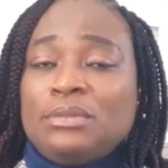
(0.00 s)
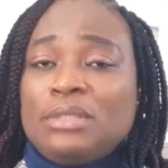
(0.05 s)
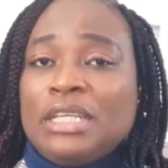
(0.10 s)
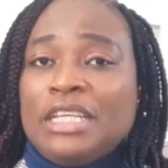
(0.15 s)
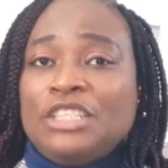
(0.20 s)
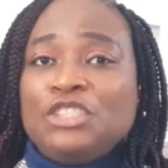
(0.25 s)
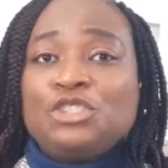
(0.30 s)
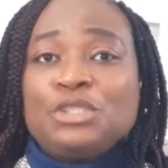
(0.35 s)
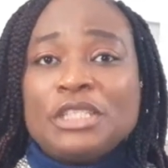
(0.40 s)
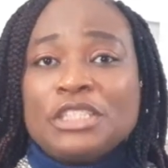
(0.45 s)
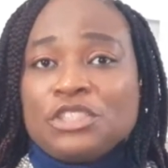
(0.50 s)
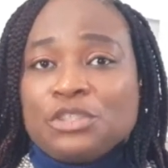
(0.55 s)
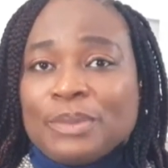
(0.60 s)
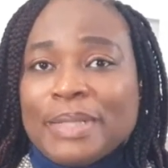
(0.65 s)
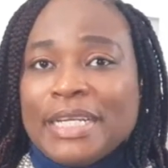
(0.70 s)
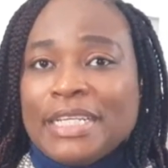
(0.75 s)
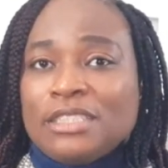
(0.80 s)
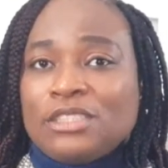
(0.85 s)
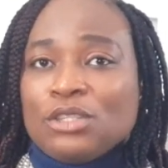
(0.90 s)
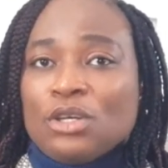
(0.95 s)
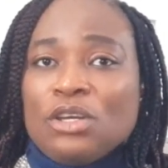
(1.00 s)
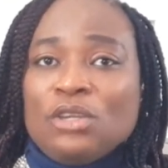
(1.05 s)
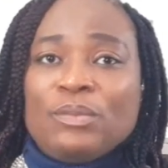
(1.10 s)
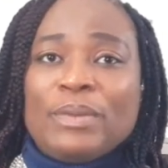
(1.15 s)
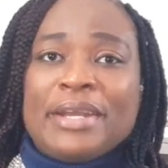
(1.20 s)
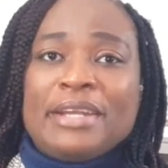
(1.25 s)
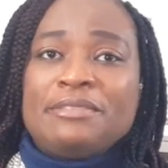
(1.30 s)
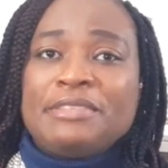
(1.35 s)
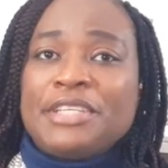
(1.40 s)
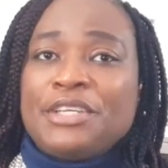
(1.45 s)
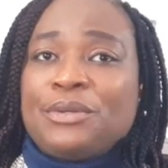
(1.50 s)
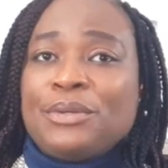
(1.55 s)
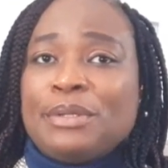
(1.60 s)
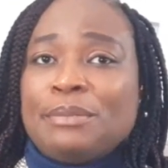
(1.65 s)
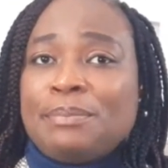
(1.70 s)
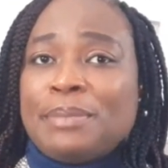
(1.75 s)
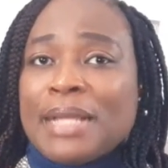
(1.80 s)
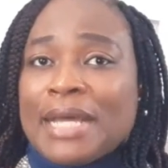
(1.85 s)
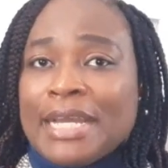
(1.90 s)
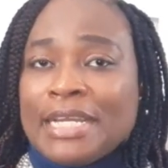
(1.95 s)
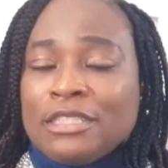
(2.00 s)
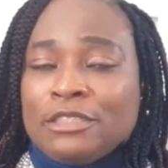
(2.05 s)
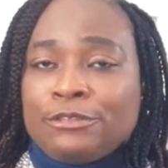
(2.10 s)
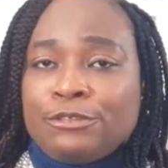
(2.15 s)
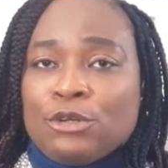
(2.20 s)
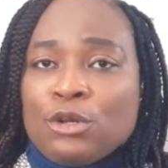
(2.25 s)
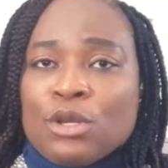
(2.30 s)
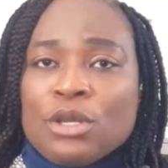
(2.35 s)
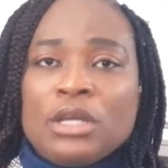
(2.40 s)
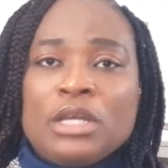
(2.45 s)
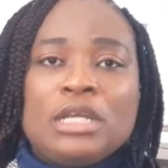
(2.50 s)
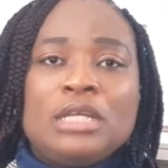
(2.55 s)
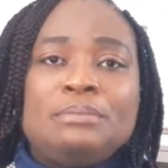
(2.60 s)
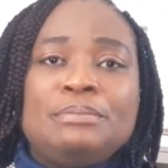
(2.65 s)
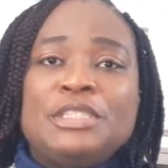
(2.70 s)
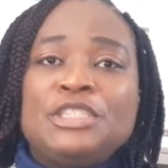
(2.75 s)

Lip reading: interest rates on whatever you're applying for.